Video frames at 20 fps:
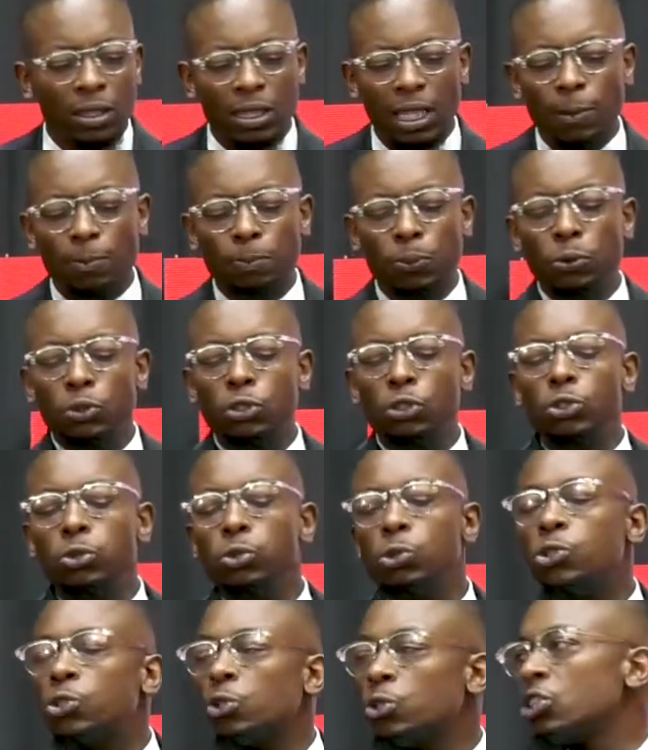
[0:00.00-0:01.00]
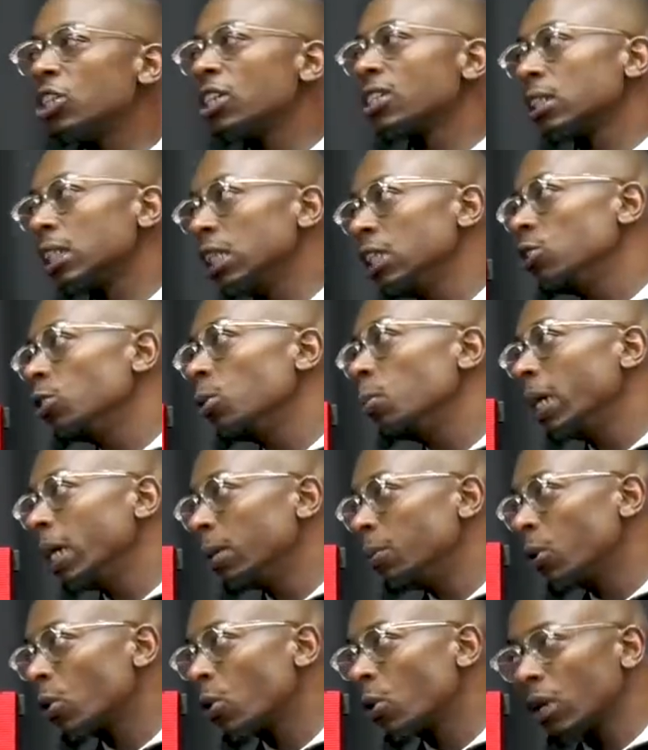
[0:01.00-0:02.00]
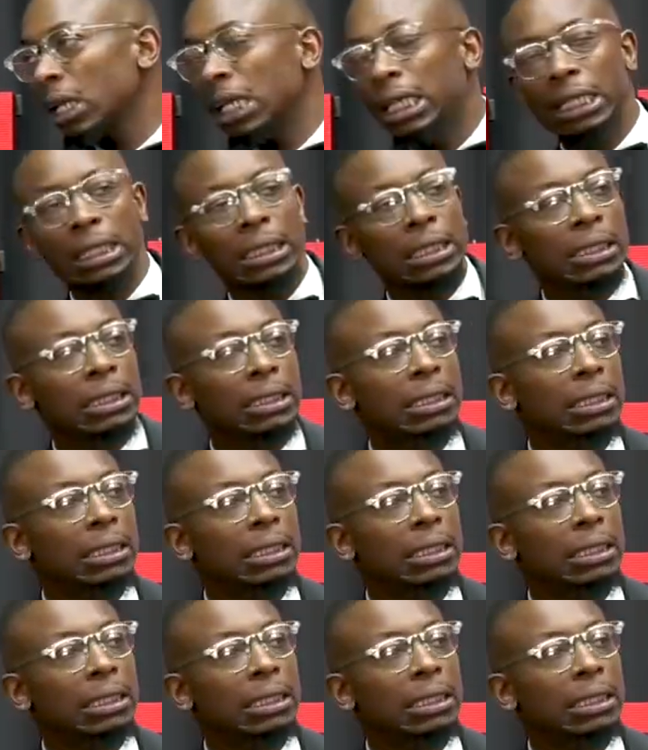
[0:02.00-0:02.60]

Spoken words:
They put two soldiers. Read your Bible correct.